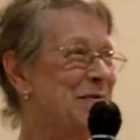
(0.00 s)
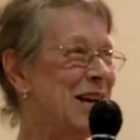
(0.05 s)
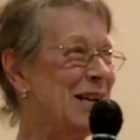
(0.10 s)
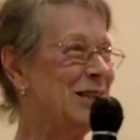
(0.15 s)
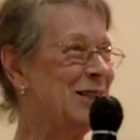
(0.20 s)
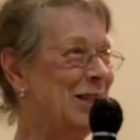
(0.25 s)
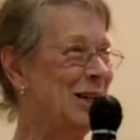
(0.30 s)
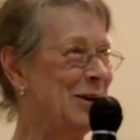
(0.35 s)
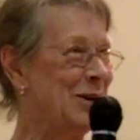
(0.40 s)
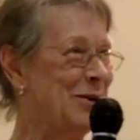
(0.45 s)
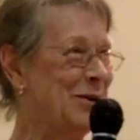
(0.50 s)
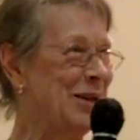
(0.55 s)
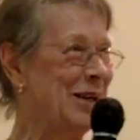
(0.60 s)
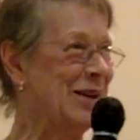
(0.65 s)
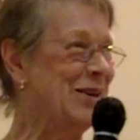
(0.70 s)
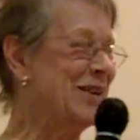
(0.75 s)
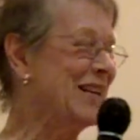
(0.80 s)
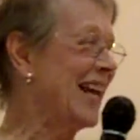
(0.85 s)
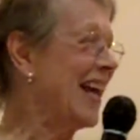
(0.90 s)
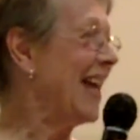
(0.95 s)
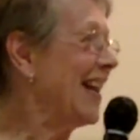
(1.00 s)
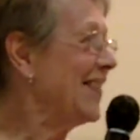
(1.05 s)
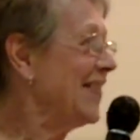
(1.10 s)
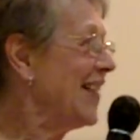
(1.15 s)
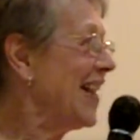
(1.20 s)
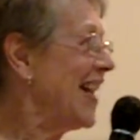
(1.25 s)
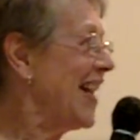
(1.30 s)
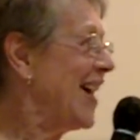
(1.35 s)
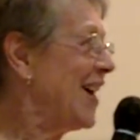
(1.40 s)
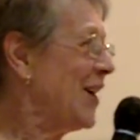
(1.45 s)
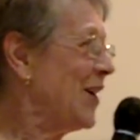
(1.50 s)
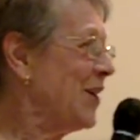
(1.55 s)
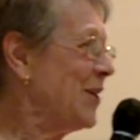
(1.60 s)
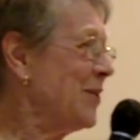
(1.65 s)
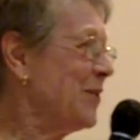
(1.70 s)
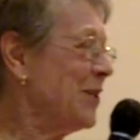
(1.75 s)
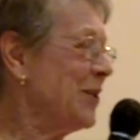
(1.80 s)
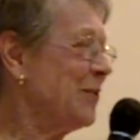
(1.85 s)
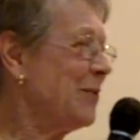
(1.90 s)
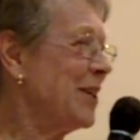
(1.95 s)
McElhone, okay.
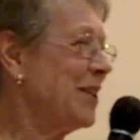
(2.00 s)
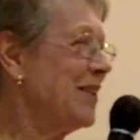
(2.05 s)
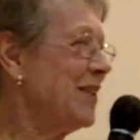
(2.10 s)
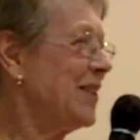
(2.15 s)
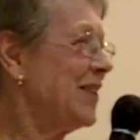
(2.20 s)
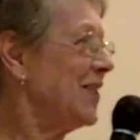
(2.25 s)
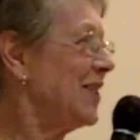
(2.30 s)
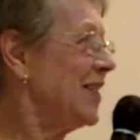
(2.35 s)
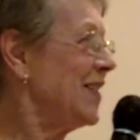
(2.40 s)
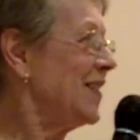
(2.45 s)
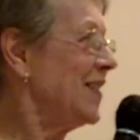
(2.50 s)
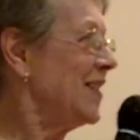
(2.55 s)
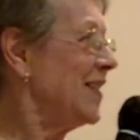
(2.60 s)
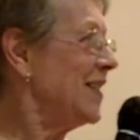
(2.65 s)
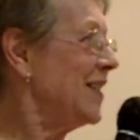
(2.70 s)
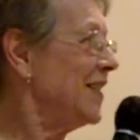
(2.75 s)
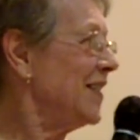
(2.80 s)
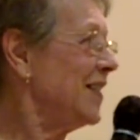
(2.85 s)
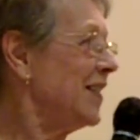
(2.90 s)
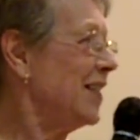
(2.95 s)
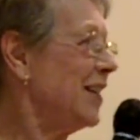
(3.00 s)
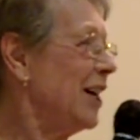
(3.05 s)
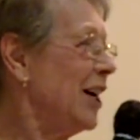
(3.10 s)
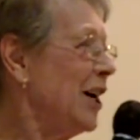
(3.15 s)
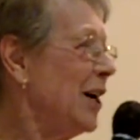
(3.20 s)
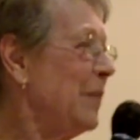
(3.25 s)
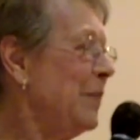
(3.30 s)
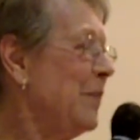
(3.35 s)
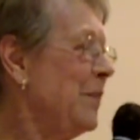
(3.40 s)
Who was one of the sisters,